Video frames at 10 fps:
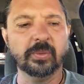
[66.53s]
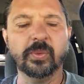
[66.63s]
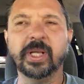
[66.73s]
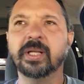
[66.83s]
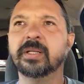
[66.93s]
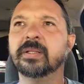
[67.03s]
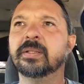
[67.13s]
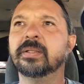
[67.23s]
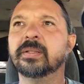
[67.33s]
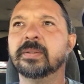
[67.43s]
when
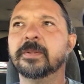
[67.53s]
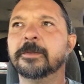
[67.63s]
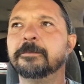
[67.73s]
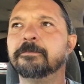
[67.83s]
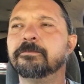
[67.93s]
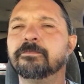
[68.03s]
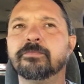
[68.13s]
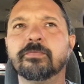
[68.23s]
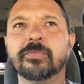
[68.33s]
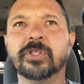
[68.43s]

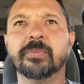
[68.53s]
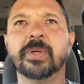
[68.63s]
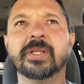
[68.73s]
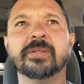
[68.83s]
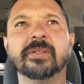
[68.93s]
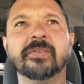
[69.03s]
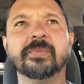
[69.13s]
the mother